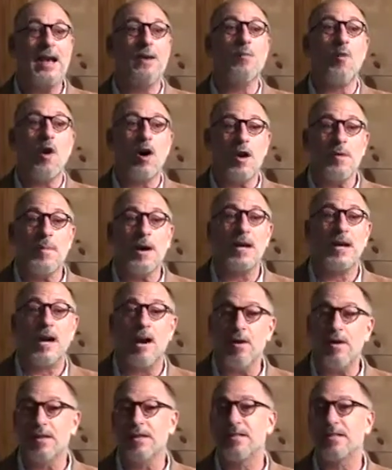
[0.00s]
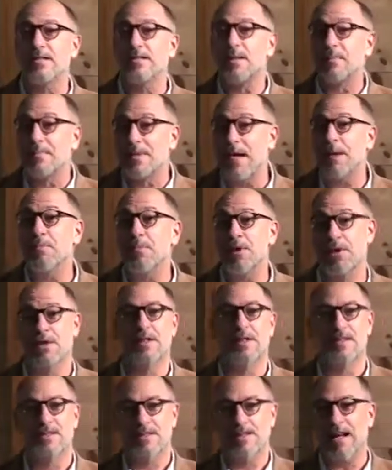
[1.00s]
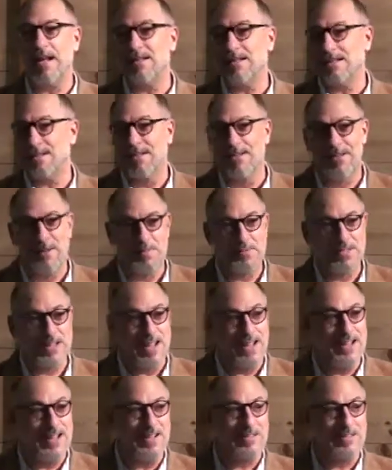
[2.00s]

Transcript: didn't water my garden until September. So that's, you know what I'm saying?